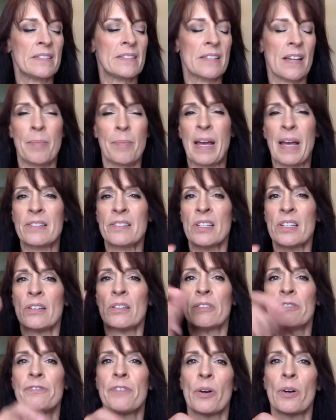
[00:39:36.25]
I'm asking you
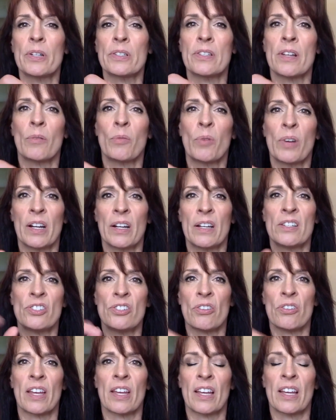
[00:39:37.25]
to focus on what it is
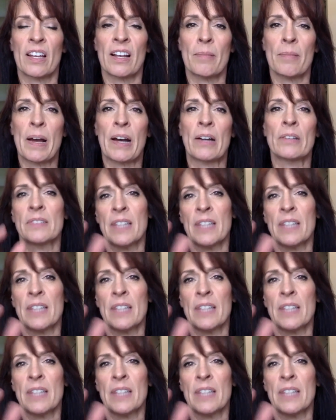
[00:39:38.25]
you're thinking about.